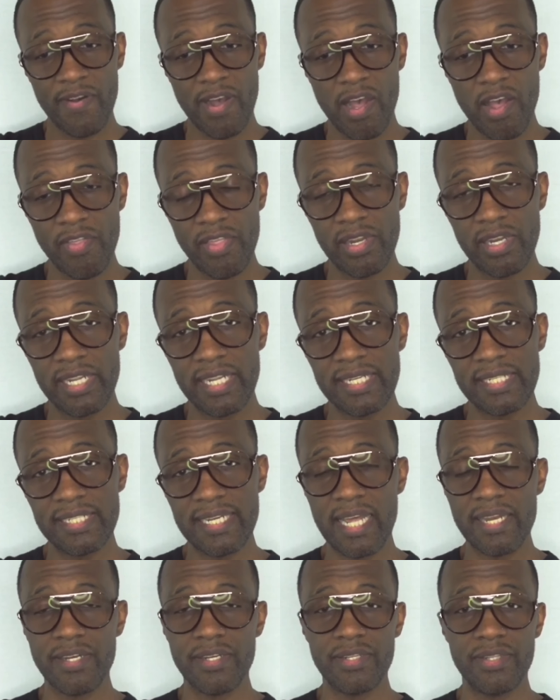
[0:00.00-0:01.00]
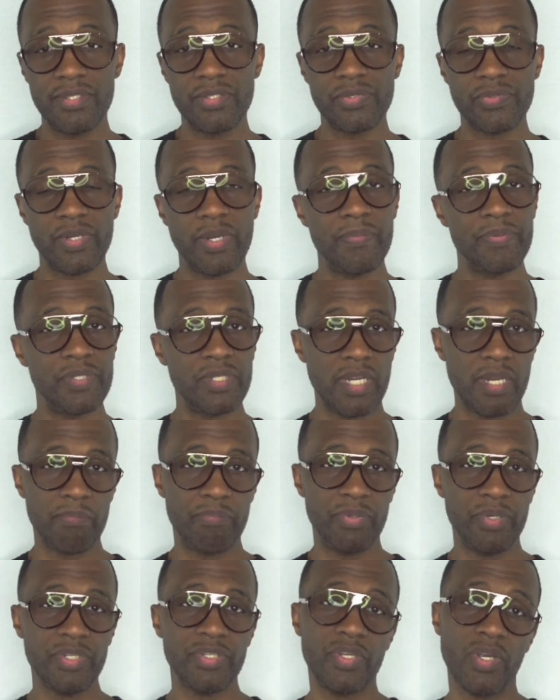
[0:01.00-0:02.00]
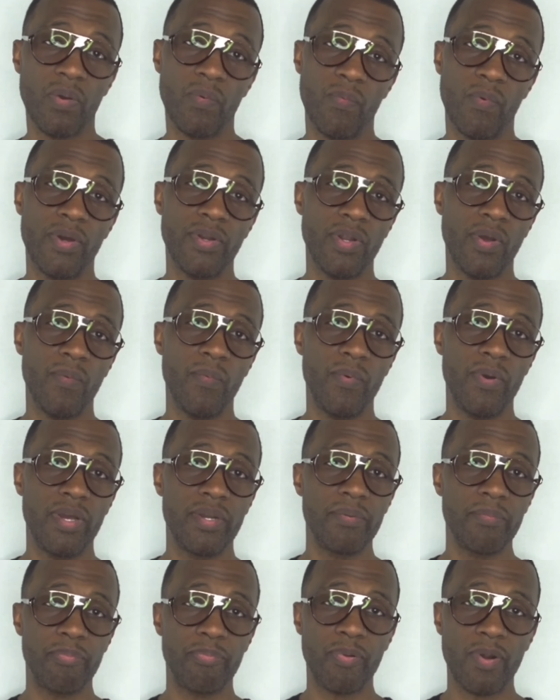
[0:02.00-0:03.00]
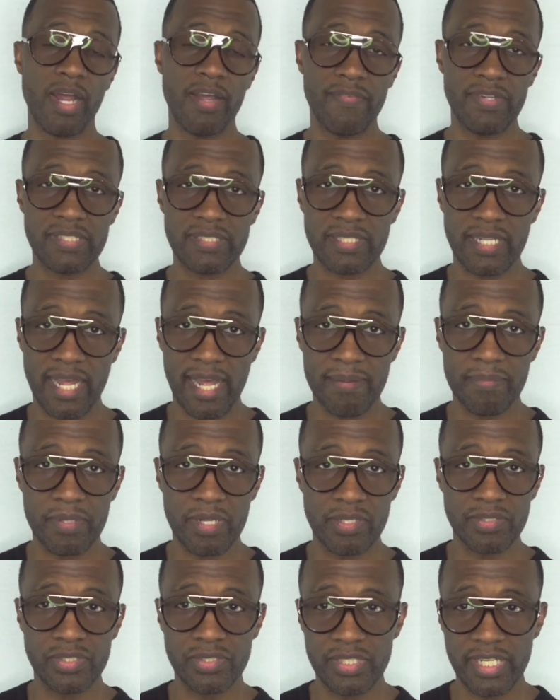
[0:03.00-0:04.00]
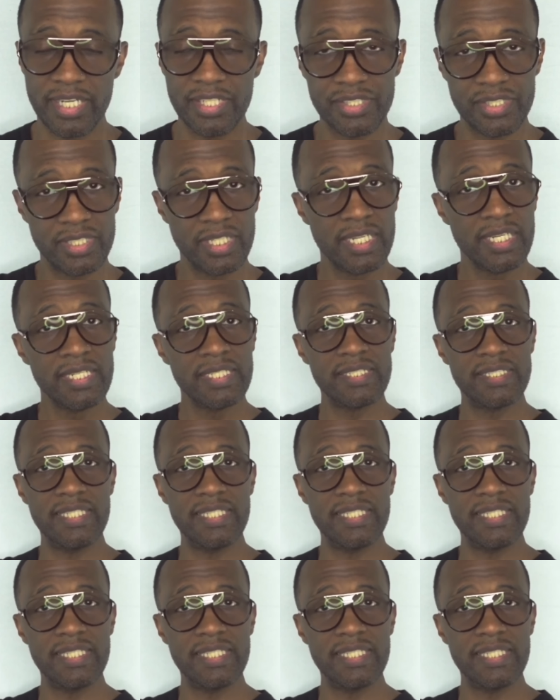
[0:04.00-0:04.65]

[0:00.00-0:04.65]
follow the link down in the description and book your one-on-one private Skype consultation.